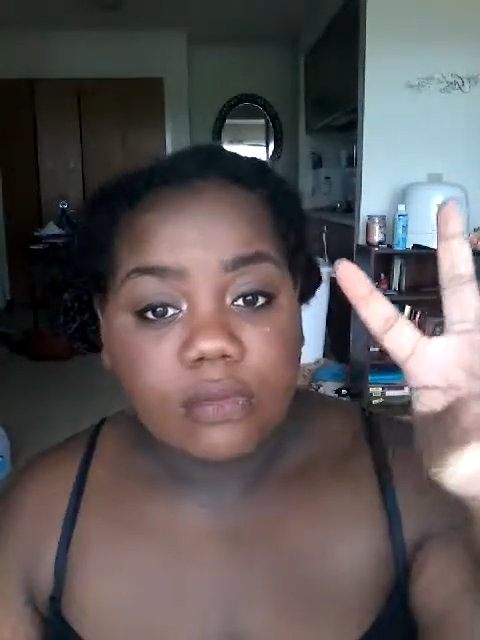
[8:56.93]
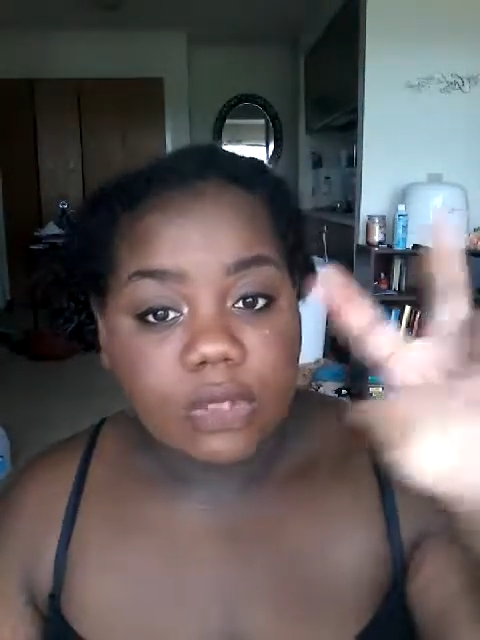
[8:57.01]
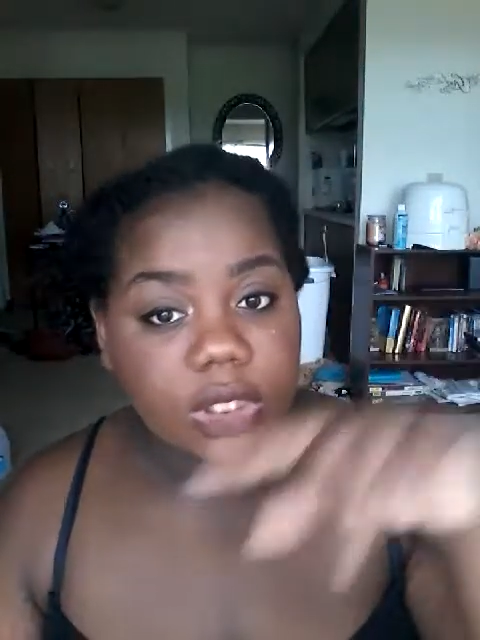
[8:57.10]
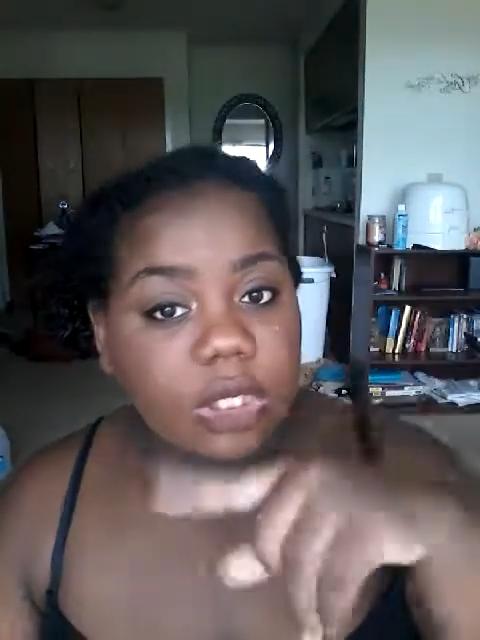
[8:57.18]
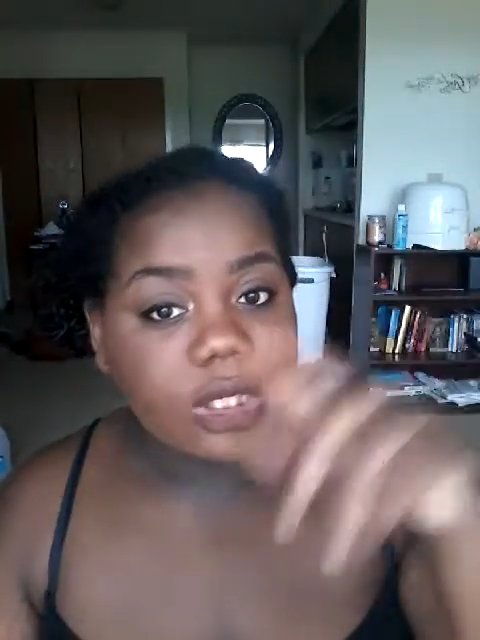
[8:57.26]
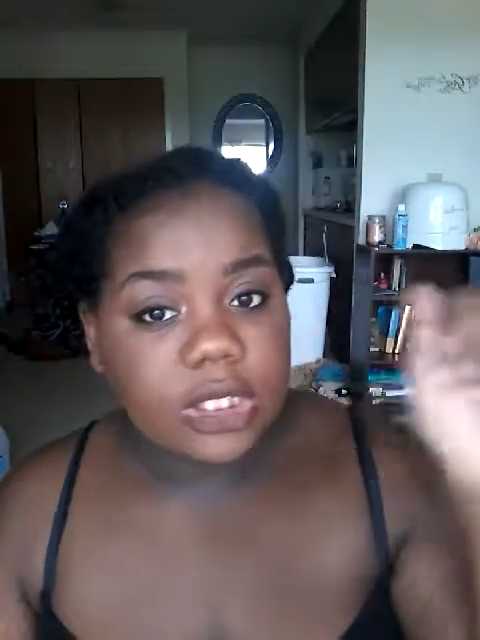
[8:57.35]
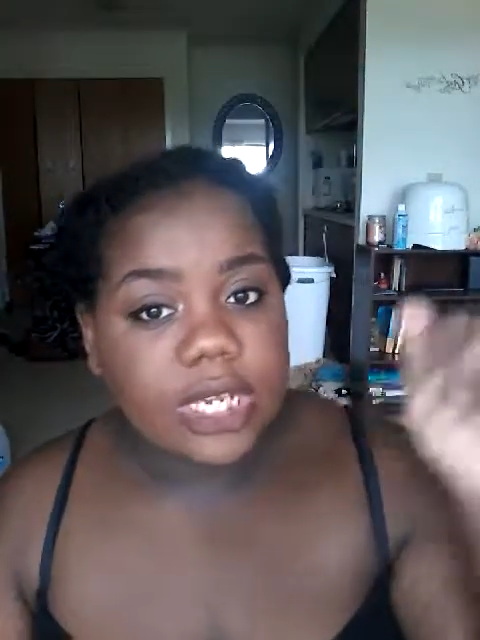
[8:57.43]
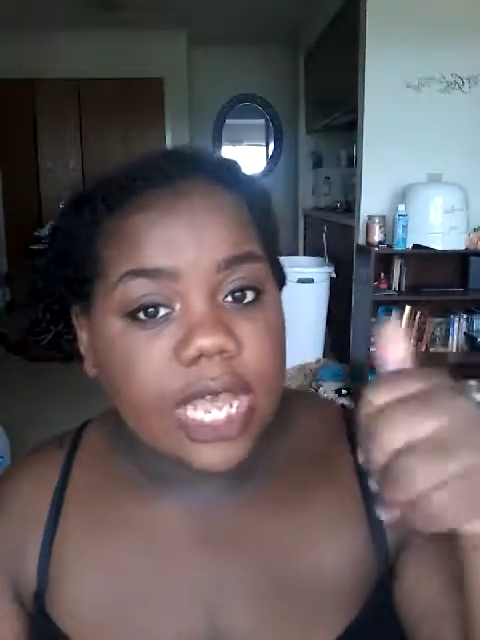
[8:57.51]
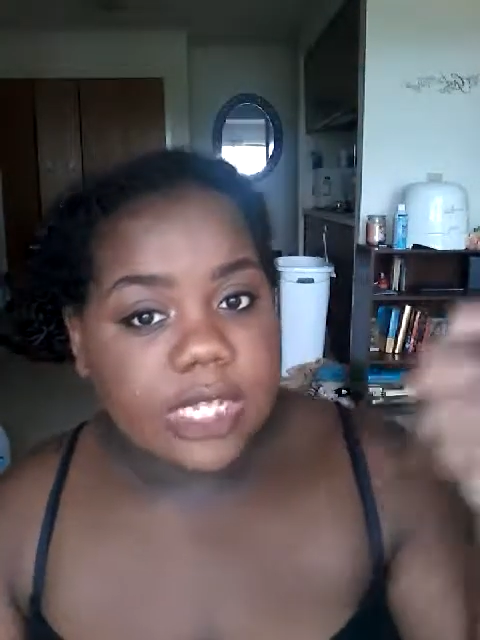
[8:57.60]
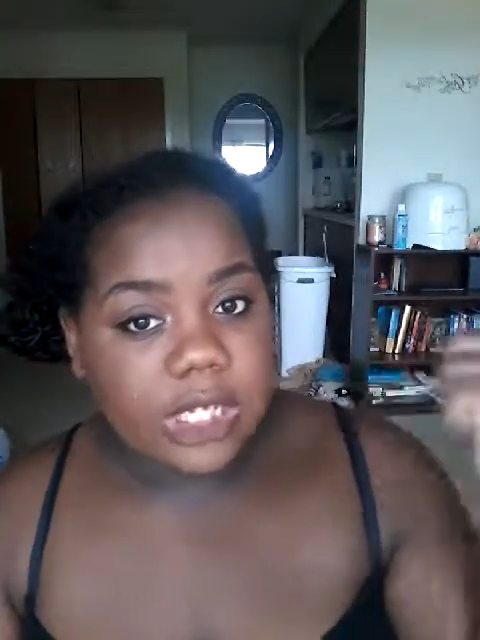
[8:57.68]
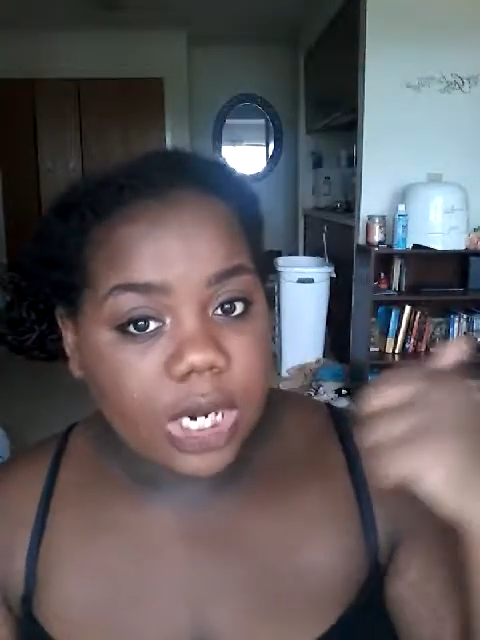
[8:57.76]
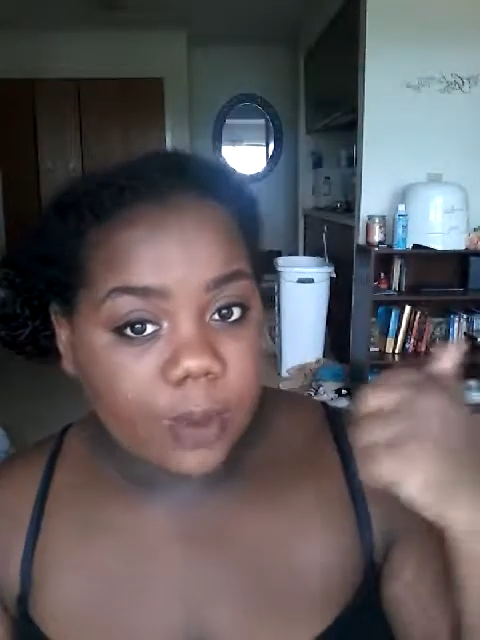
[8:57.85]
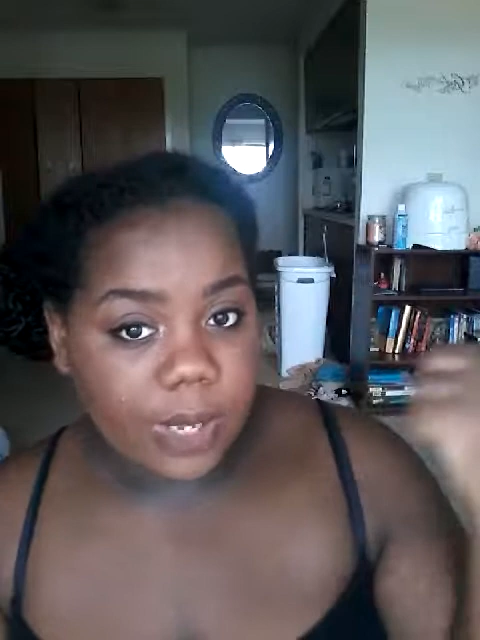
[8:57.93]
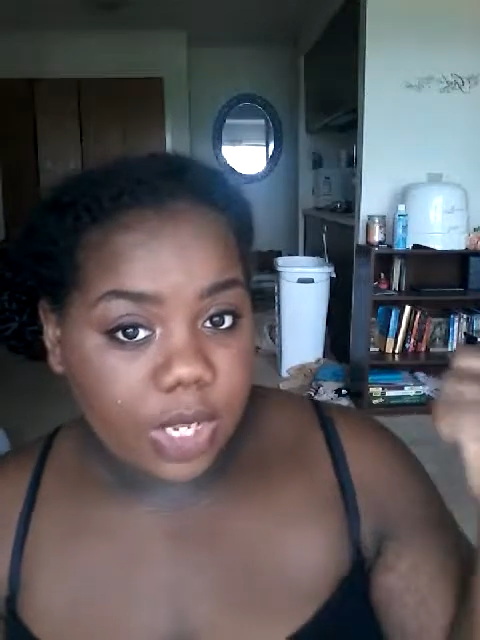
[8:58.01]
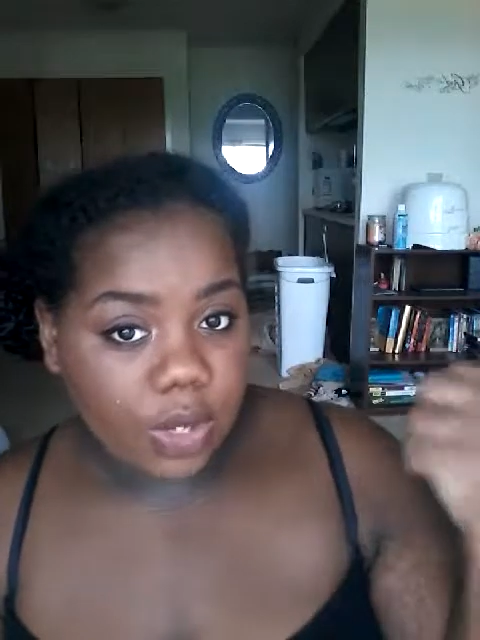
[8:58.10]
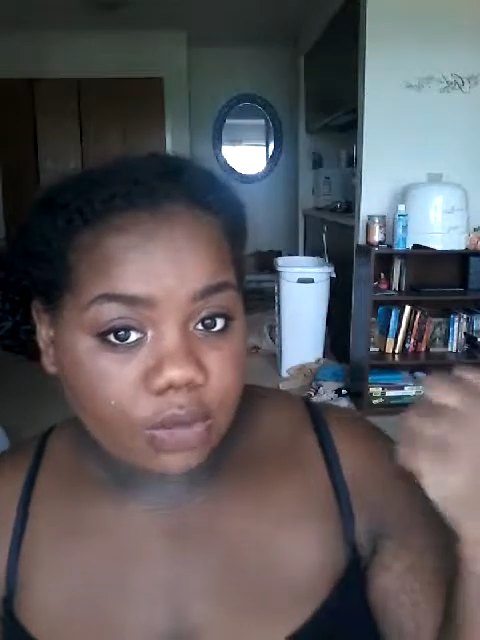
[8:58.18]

She hasta luego.